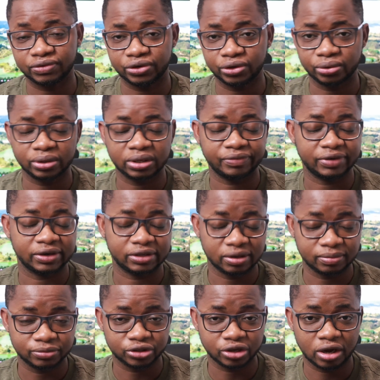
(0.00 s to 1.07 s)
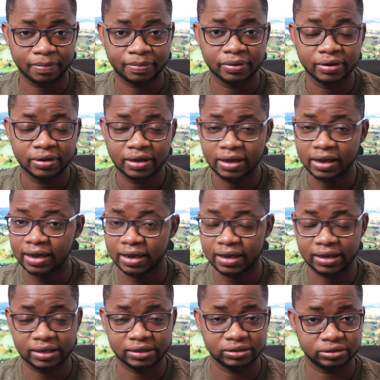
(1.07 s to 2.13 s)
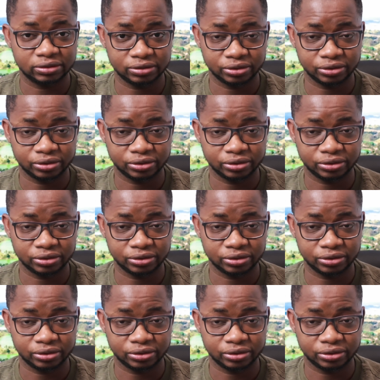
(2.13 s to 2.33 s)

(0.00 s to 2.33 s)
video, give it a thumbs up and,